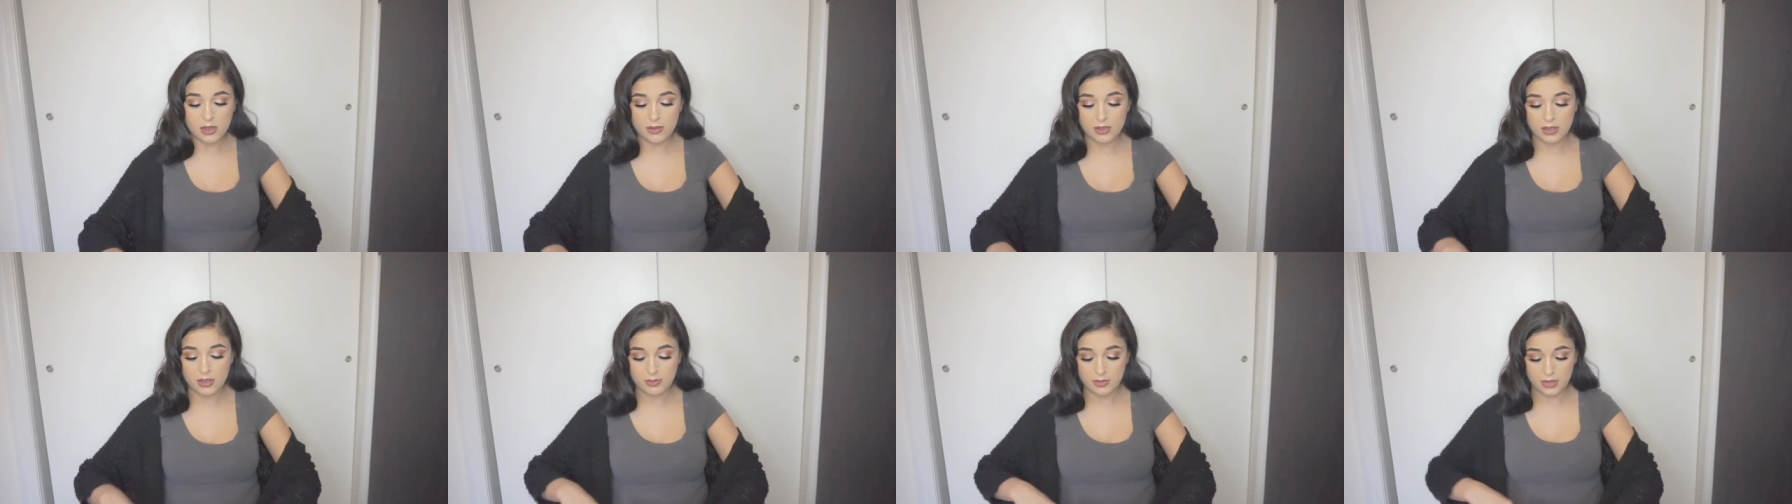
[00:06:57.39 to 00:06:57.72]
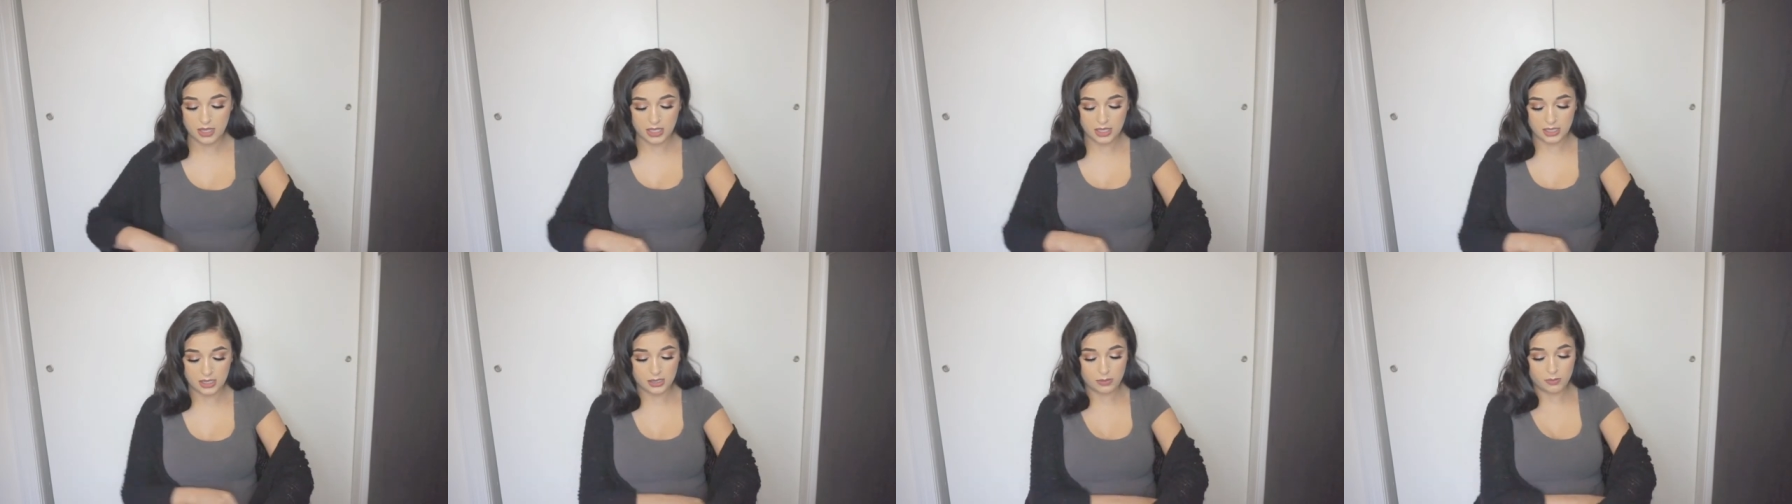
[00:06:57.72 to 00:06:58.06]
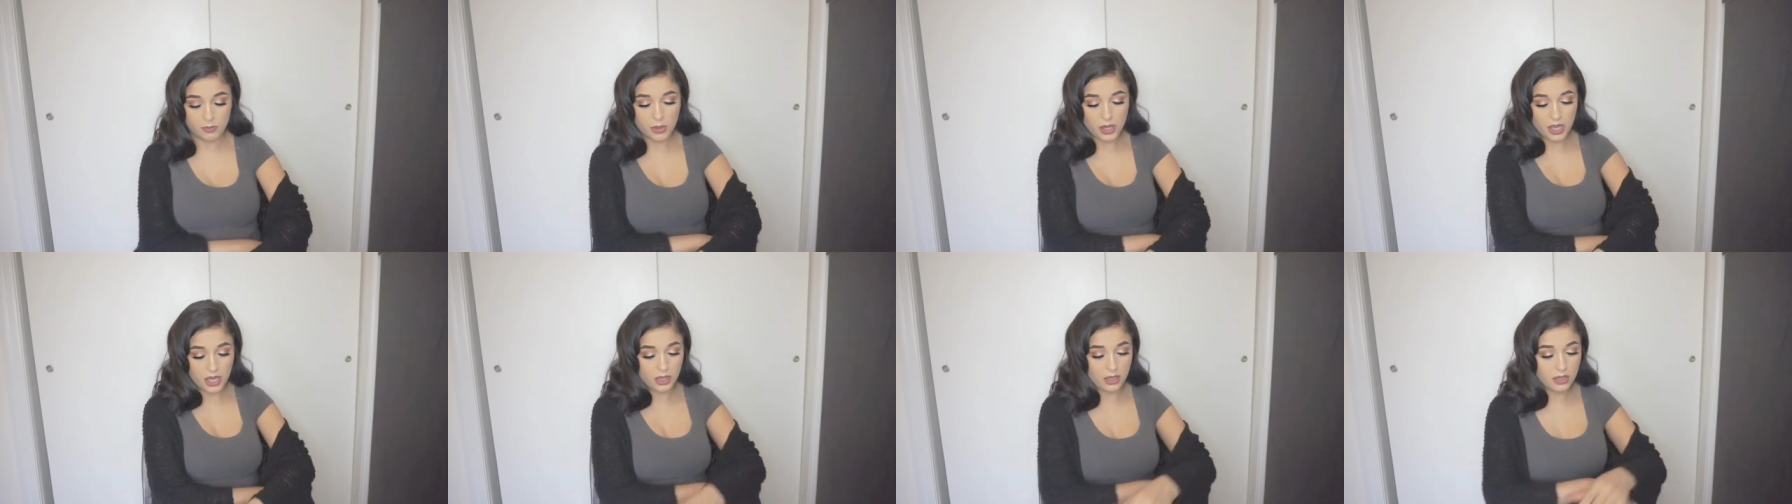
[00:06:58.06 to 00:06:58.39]
keep them in
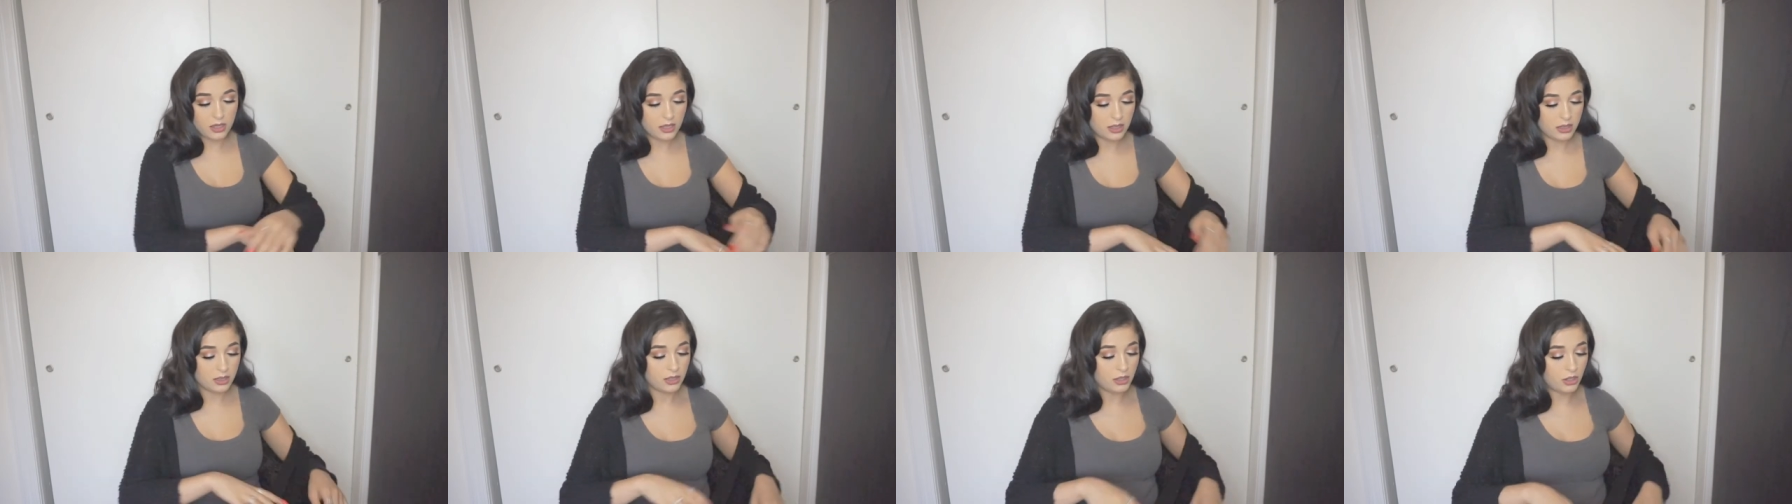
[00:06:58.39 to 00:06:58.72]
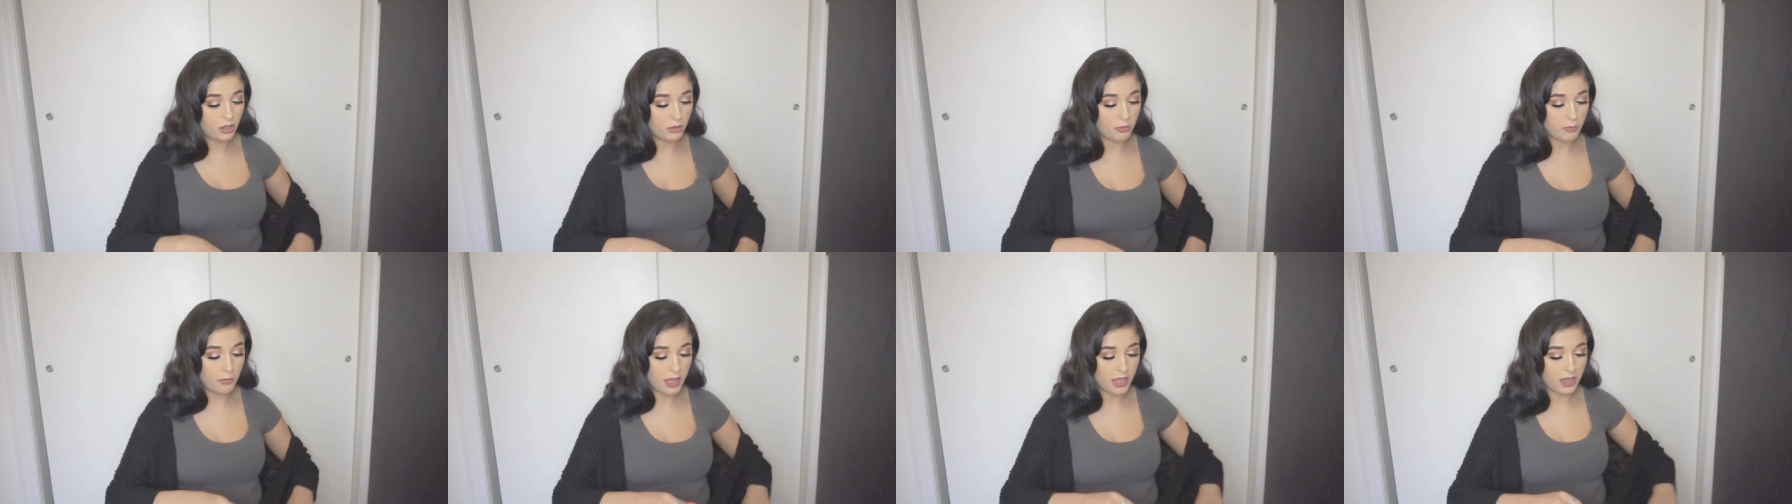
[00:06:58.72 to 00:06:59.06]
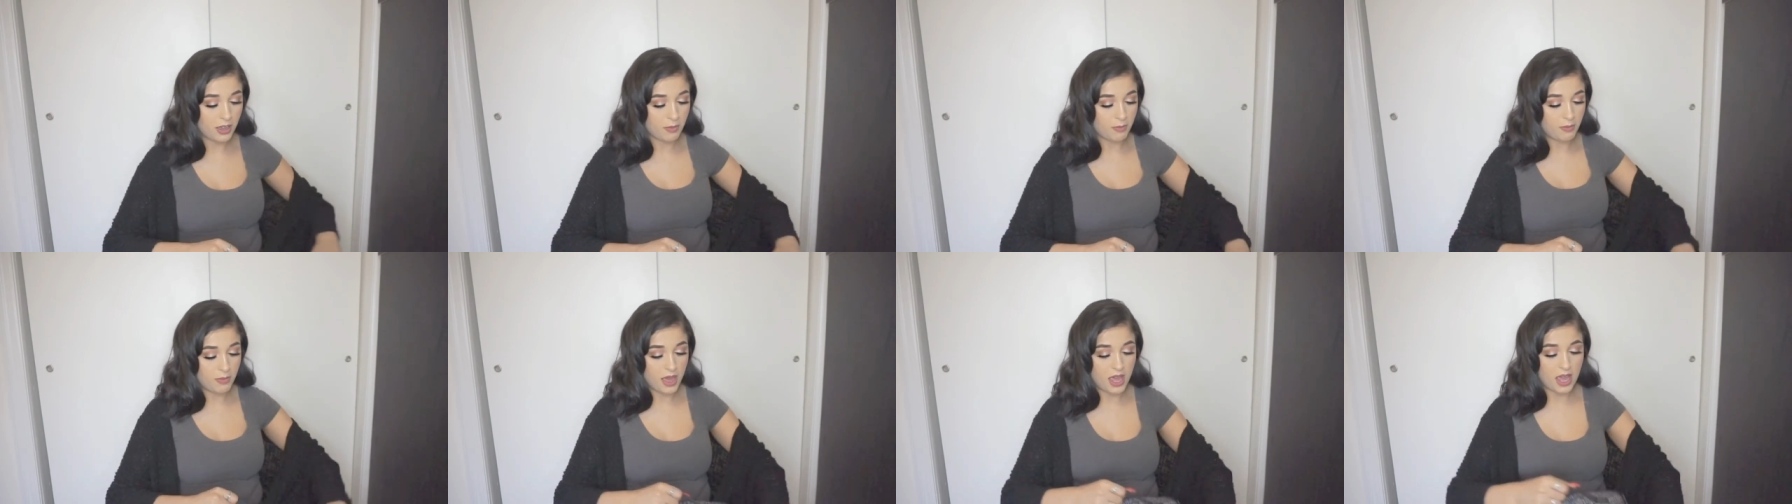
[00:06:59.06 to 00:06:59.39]
this big little
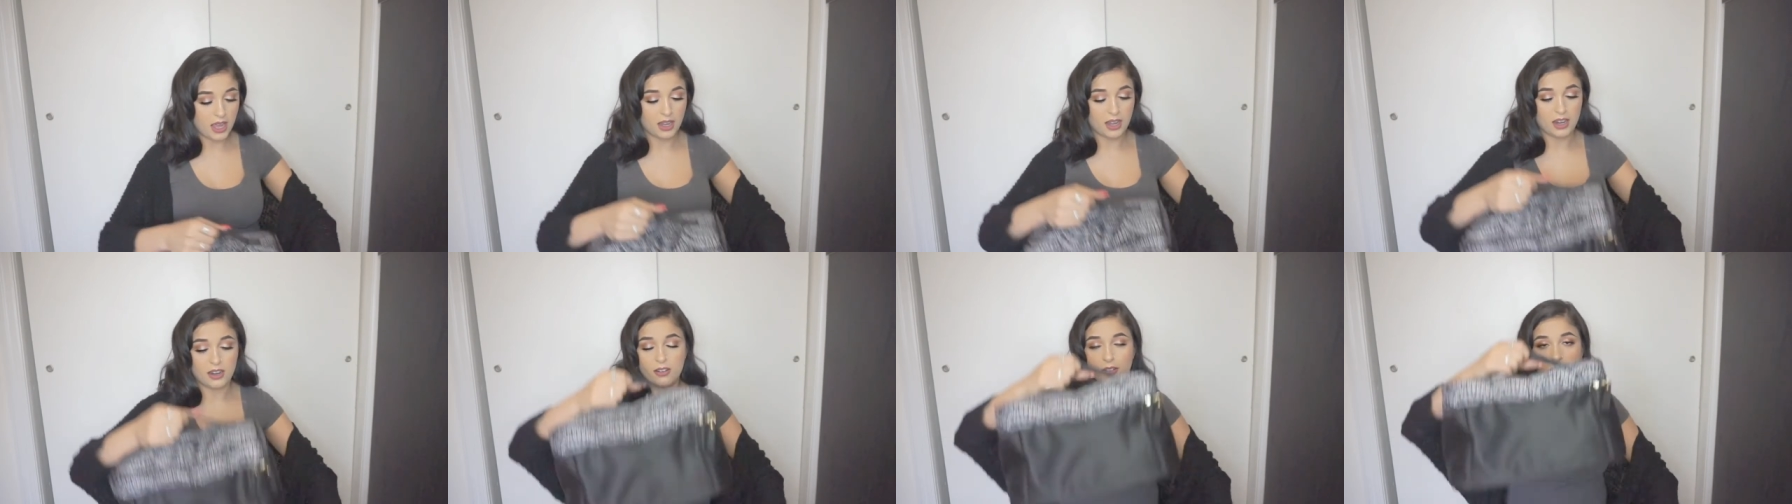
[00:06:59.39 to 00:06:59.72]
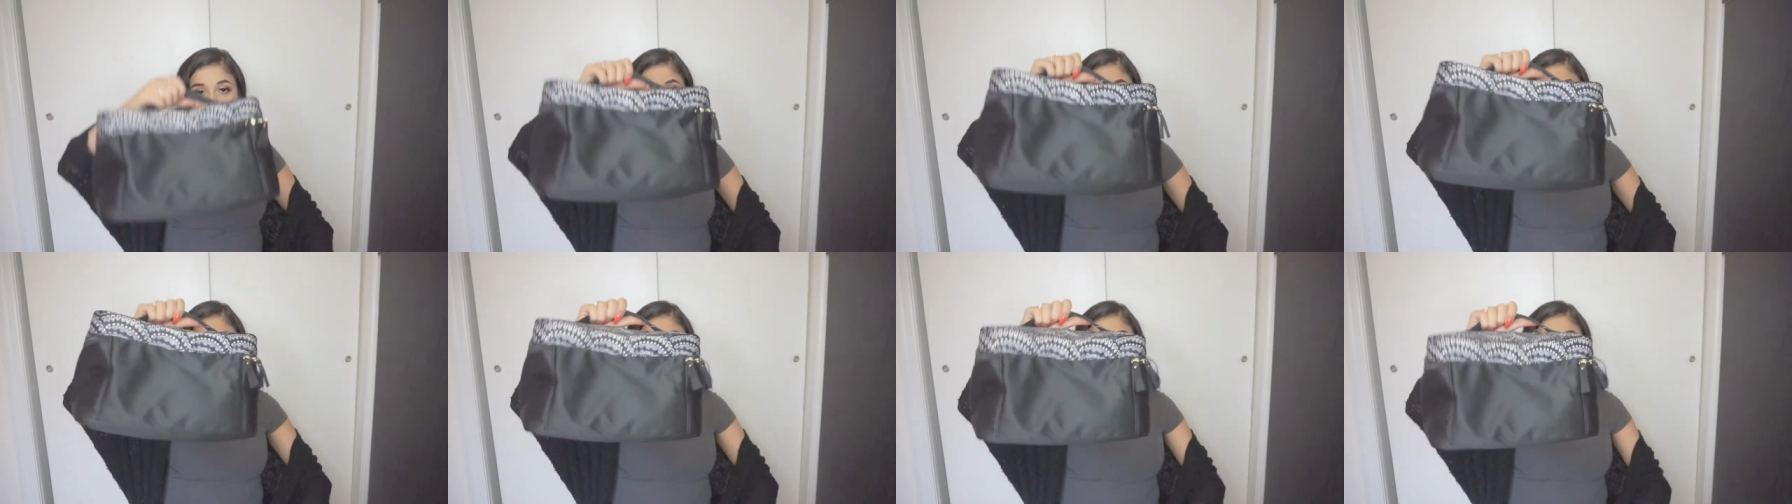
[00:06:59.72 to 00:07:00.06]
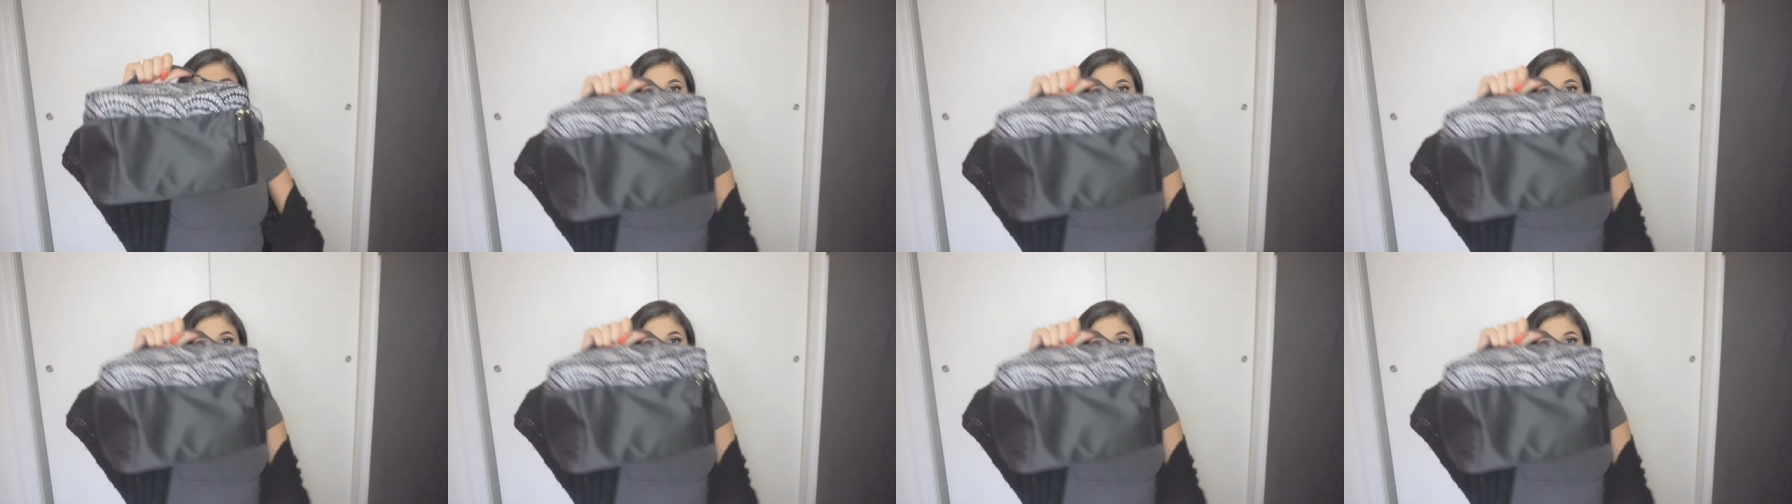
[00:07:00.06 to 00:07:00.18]
makeup bag. I don't even know.